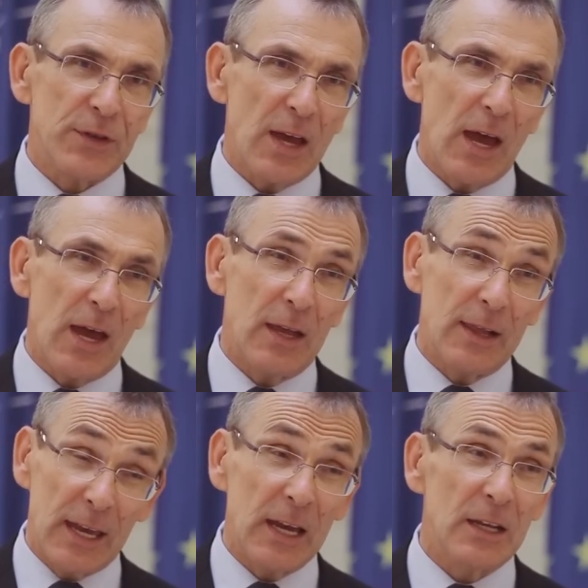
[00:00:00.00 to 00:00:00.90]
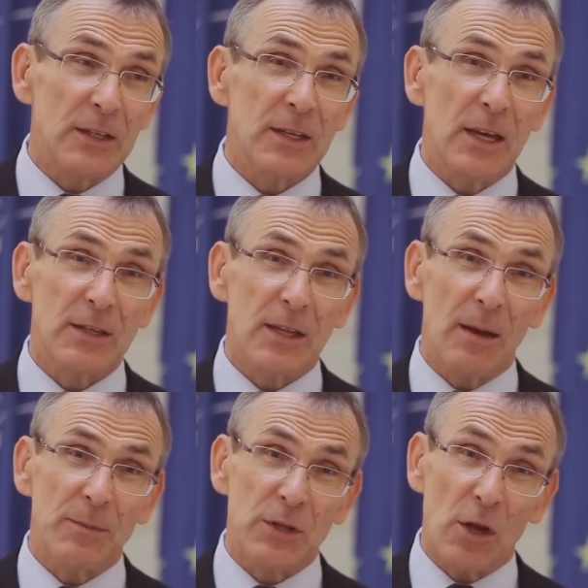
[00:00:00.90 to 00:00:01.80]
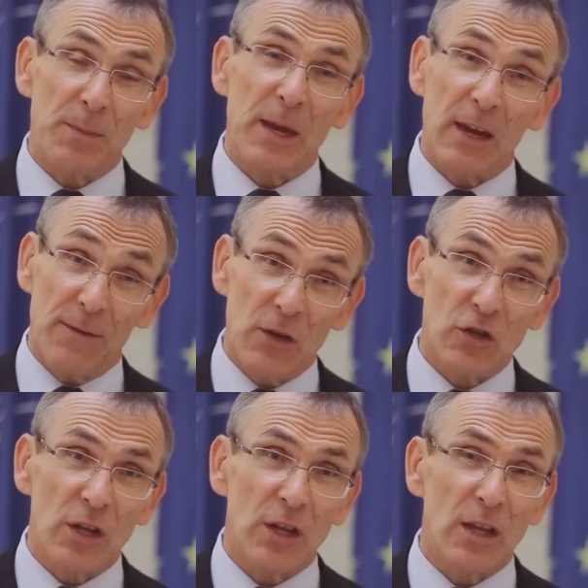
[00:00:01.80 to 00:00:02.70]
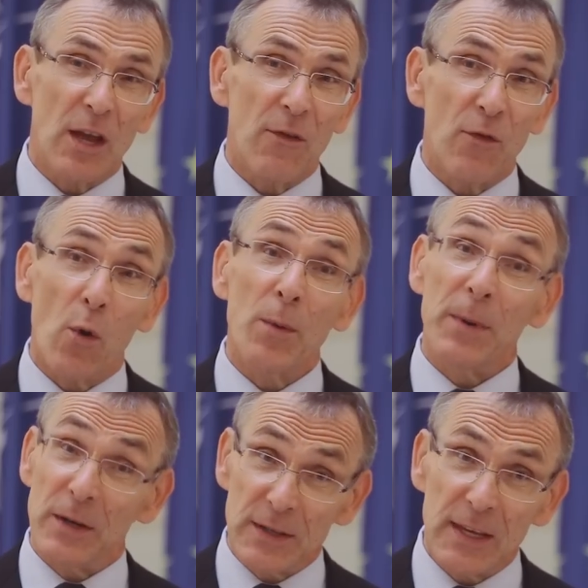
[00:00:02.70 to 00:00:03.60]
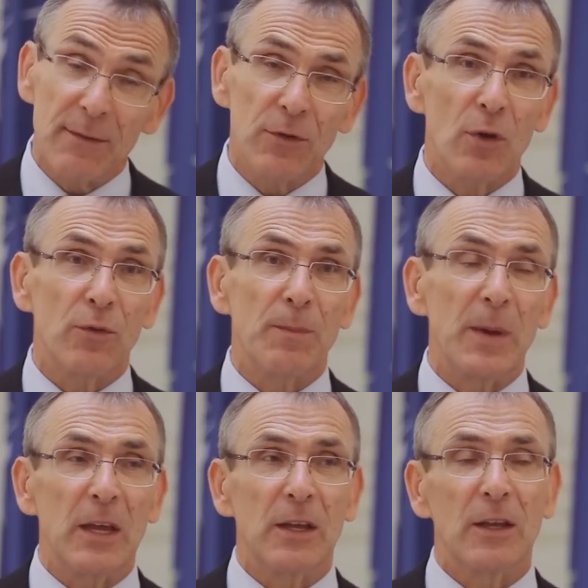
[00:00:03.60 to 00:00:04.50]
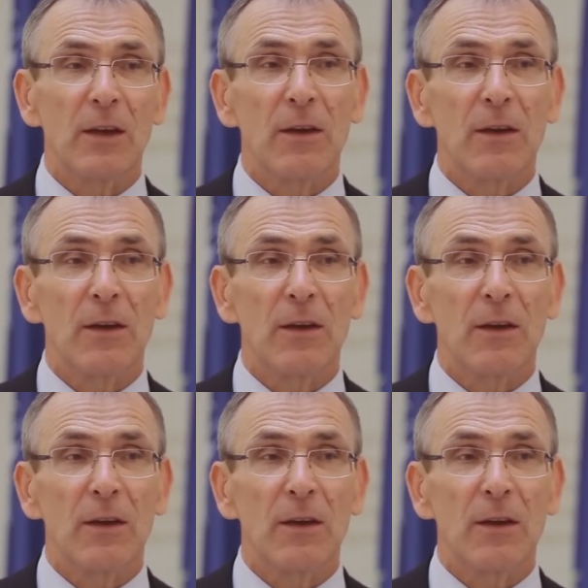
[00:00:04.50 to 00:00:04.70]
their legal systems not being efficient enough or perceived not being